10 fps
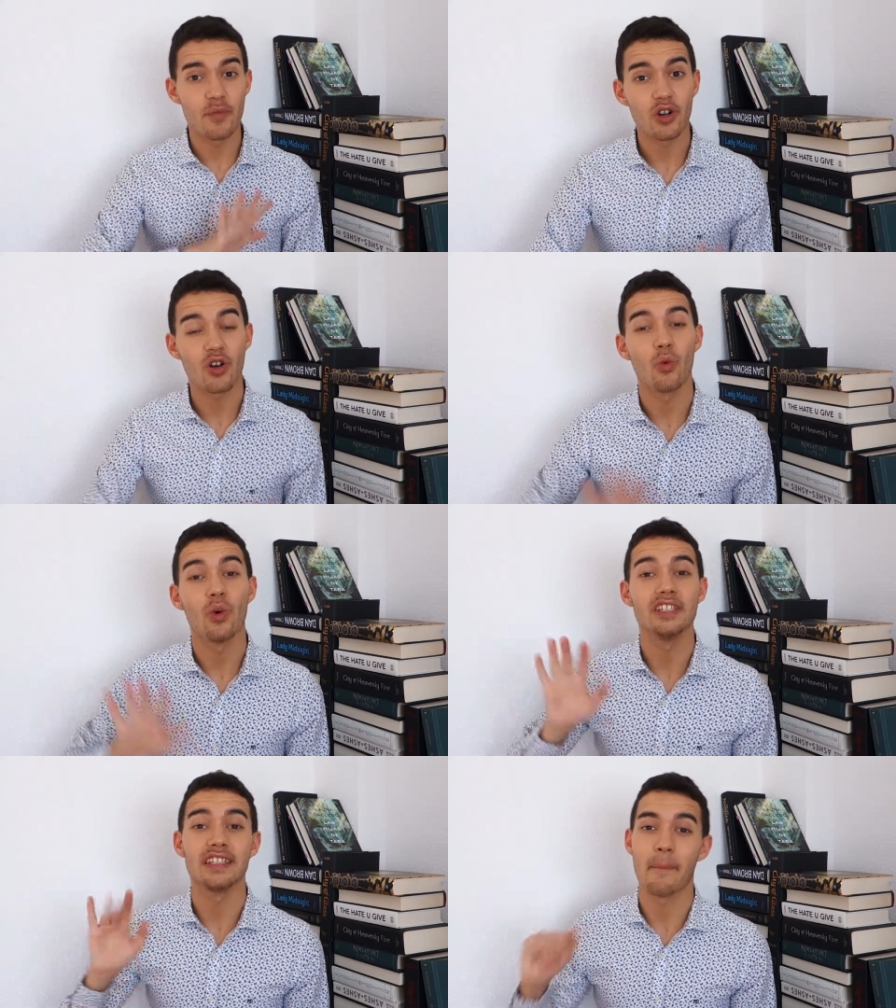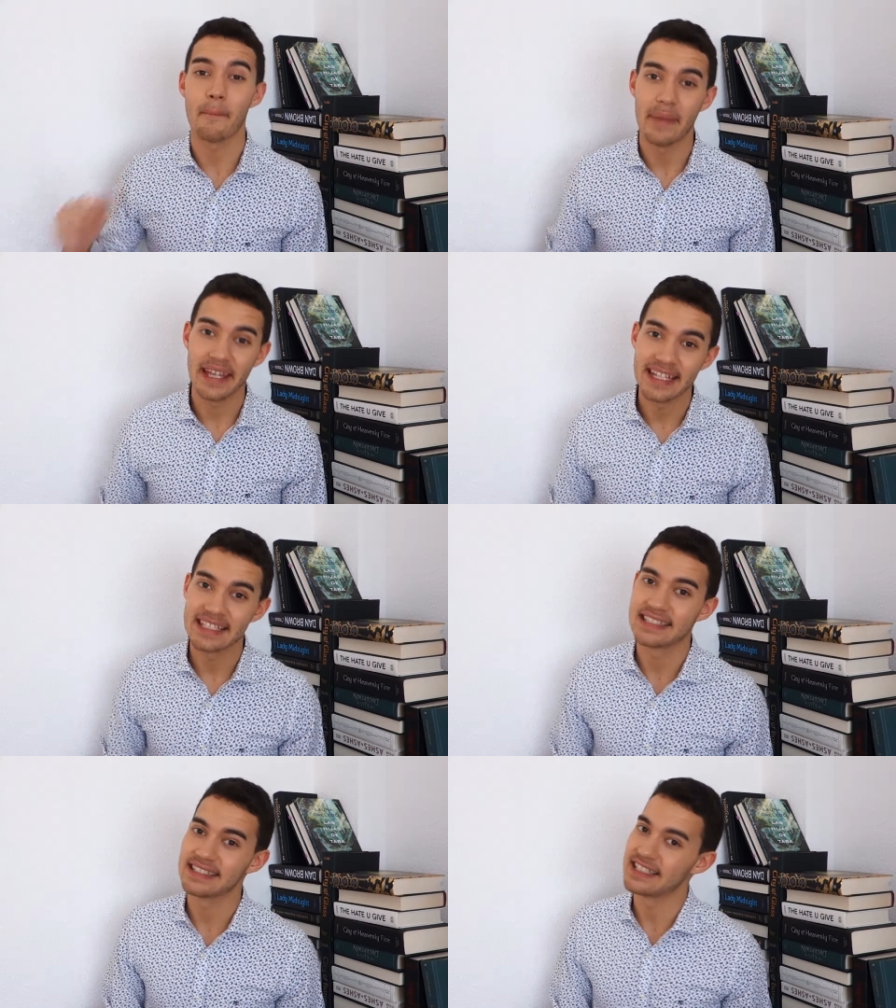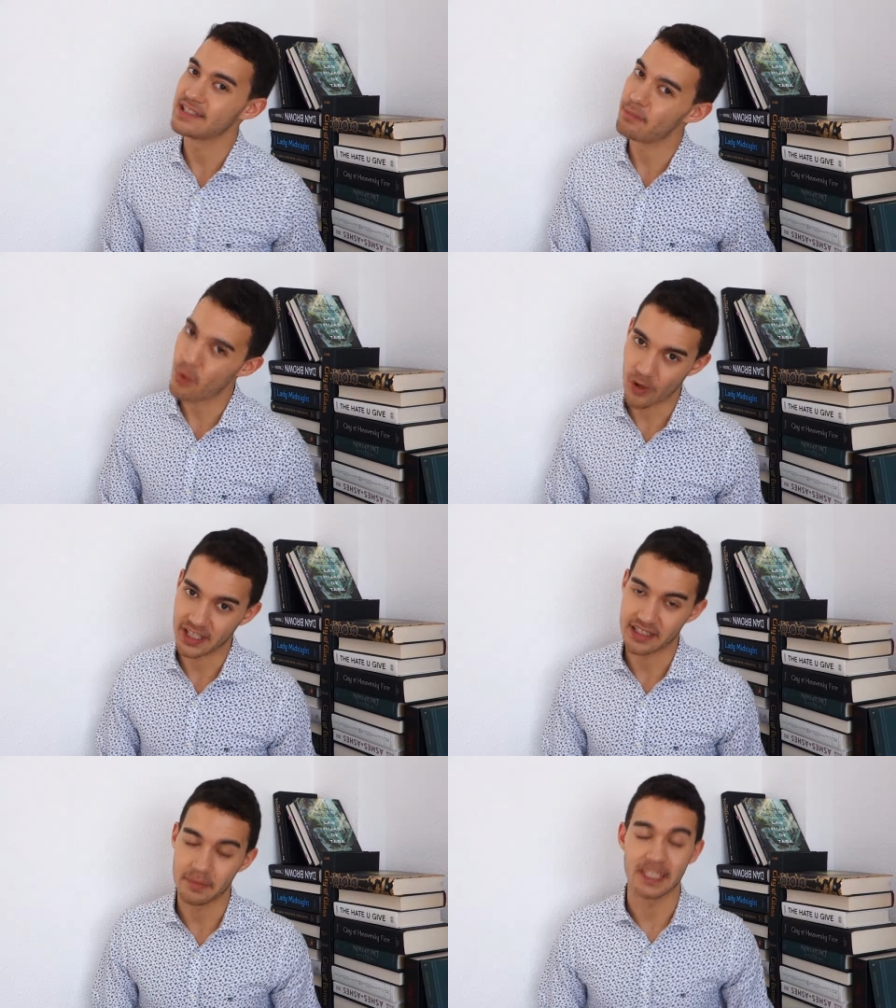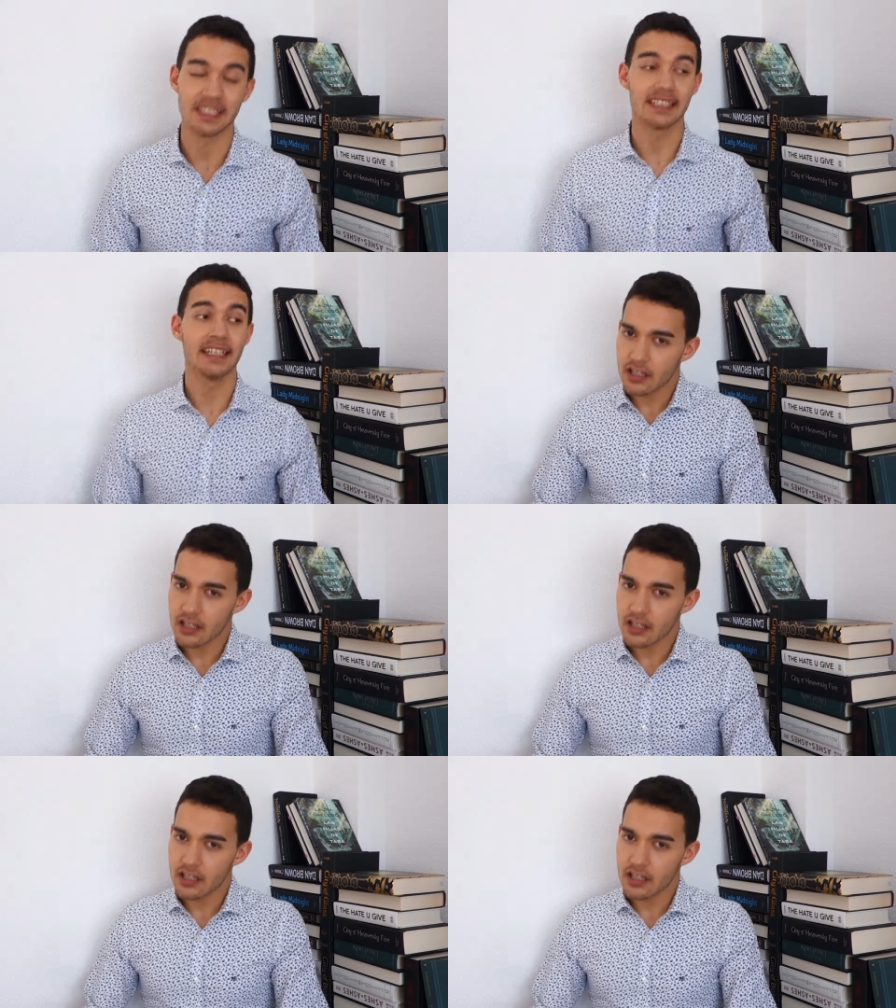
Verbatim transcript: book was Biggest Disappointment.